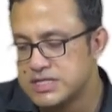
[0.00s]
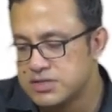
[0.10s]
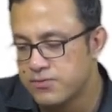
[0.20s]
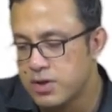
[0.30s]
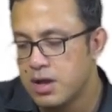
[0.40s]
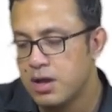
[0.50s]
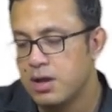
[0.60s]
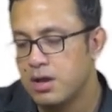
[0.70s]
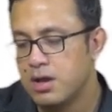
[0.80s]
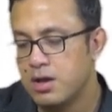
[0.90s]
adjective,
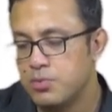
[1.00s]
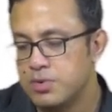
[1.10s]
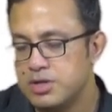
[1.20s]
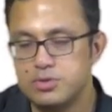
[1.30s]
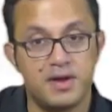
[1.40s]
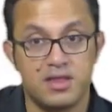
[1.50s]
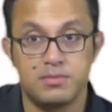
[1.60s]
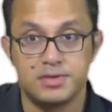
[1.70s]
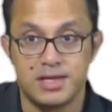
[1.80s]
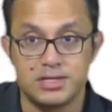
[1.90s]
we need
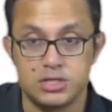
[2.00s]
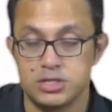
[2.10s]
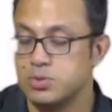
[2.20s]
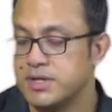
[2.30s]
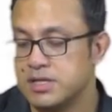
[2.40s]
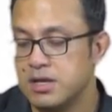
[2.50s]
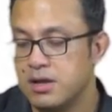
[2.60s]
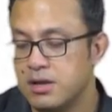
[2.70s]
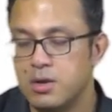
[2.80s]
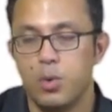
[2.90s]
to pay some attention to
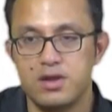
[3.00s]
it.